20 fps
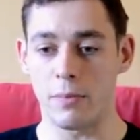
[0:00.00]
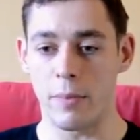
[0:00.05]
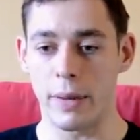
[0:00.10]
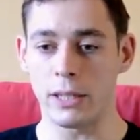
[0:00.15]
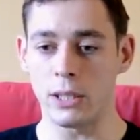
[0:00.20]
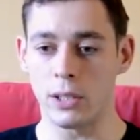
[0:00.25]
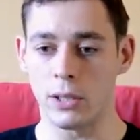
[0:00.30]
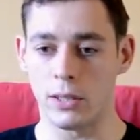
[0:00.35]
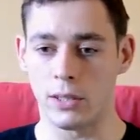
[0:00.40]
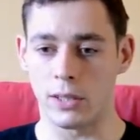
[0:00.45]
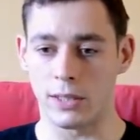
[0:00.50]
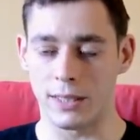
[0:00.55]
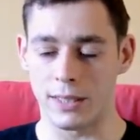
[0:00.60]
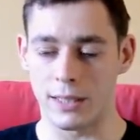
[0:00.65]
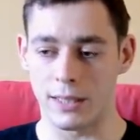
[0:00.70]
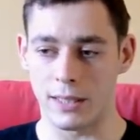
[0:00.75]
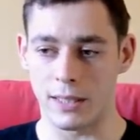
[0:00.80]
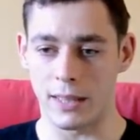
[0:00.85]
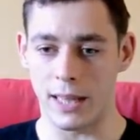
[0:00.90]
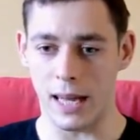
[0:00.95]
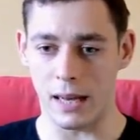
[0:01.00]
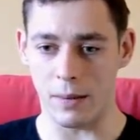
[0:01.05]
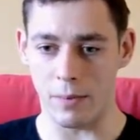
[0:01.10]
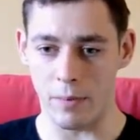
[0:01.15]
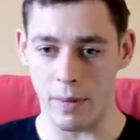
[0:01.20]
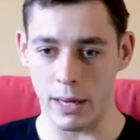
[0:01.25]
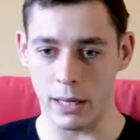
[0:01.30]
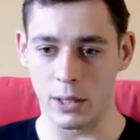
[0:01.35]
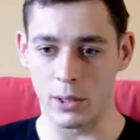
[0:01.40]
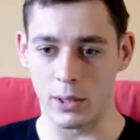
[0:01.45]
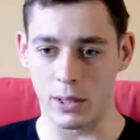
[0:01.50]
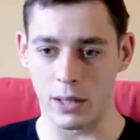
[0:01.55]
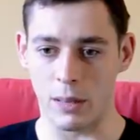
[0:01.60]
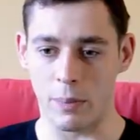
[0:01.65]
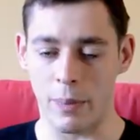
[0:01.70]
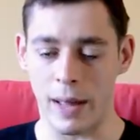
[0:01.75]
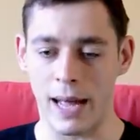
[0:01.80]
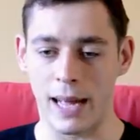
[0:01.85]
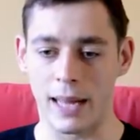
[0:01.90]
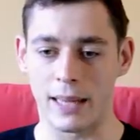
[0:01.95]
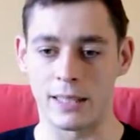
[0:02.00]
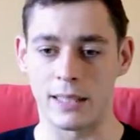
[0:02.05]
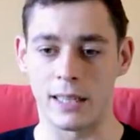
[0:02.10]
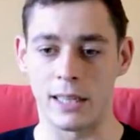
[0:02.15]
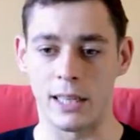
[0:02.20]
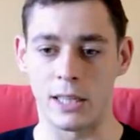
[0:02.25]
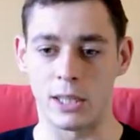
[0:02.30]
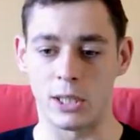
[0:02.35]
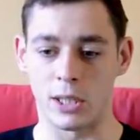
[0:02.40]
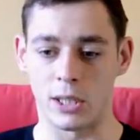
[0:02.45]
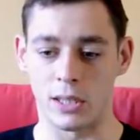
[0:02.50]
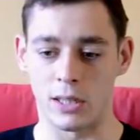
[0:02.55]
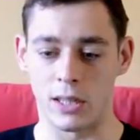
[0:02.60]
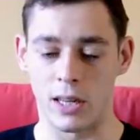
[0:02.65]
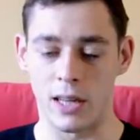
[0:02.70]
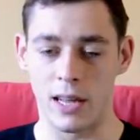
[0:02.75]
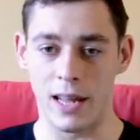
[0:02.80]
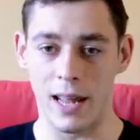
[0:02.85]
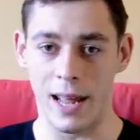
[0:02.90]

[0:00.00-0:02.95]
mental capacity to